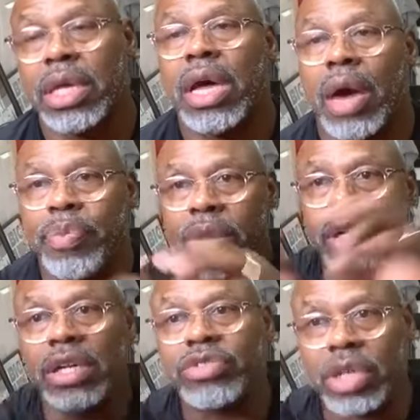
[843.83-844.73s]
I put it in
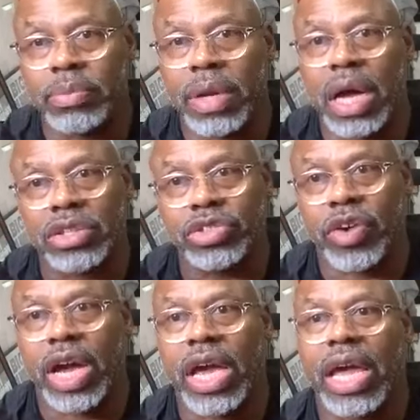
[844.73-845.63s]
a Ziploc,
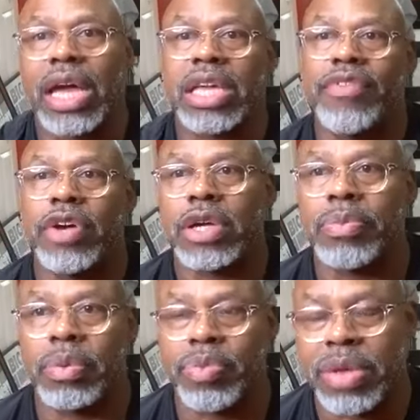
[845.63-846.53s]
try it, and I give you a
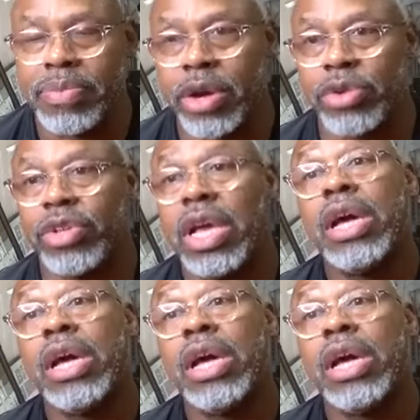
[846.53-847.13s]
couple of premieres.